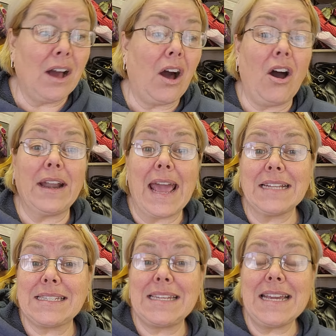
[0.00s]
on
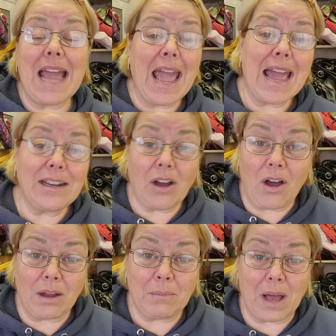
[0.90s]
Etsy and
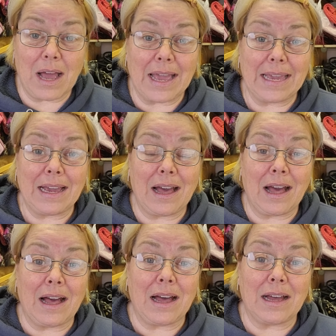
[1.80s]
on
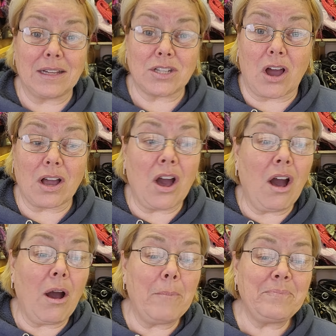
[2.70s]
my
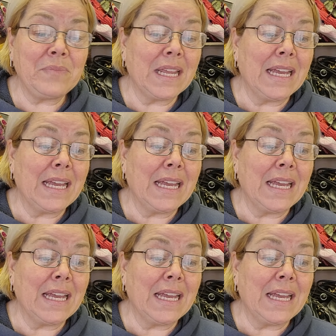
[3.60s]
.com